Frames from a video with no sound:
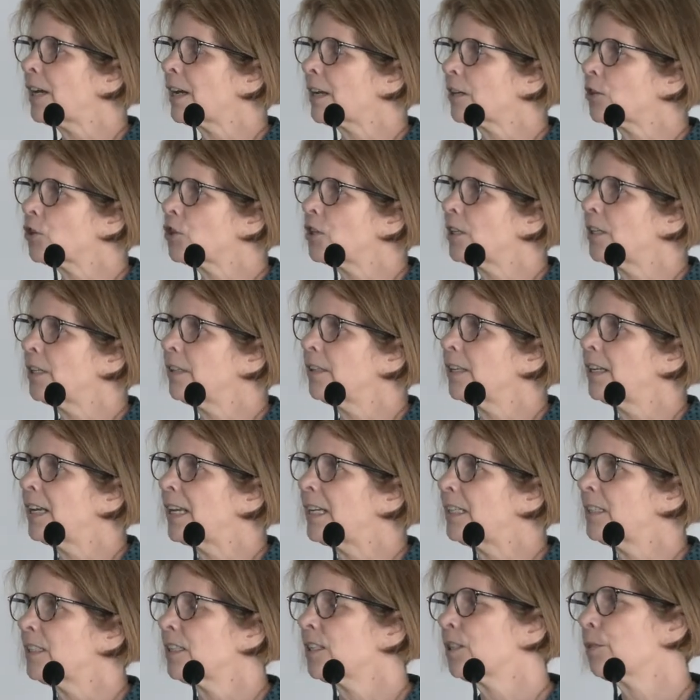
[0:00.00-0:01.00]
actually the
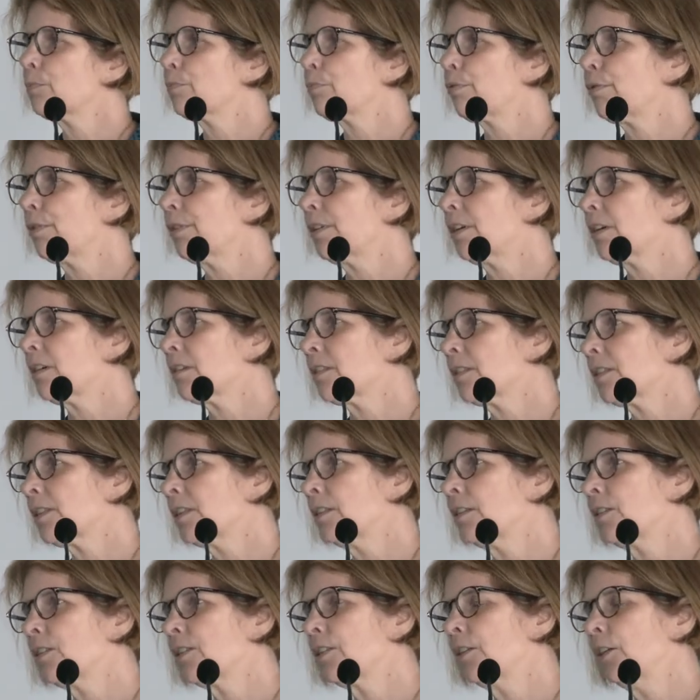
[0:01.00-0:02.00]
latest products
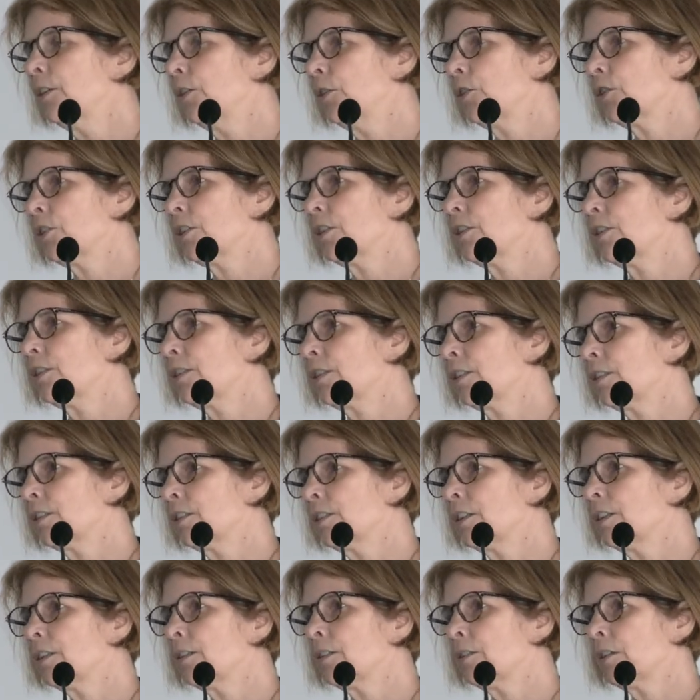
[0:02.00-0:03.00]
and solutions
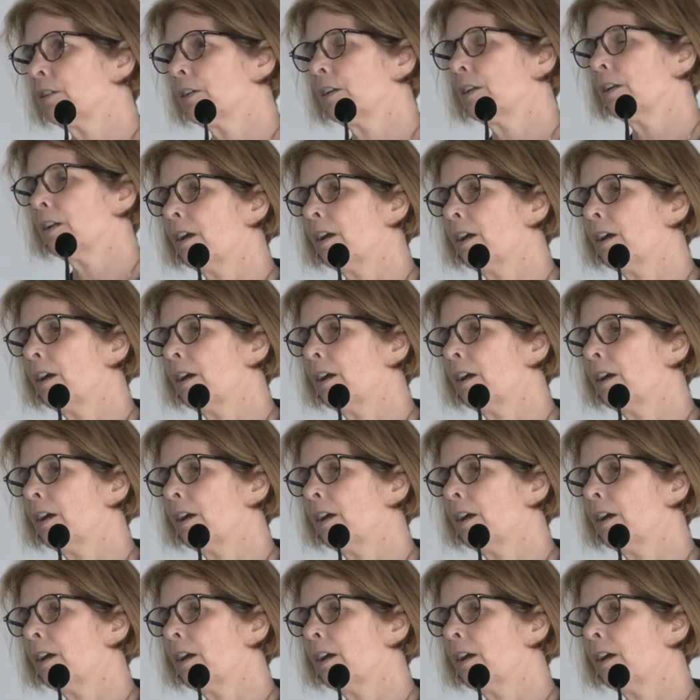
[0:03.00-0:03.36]
that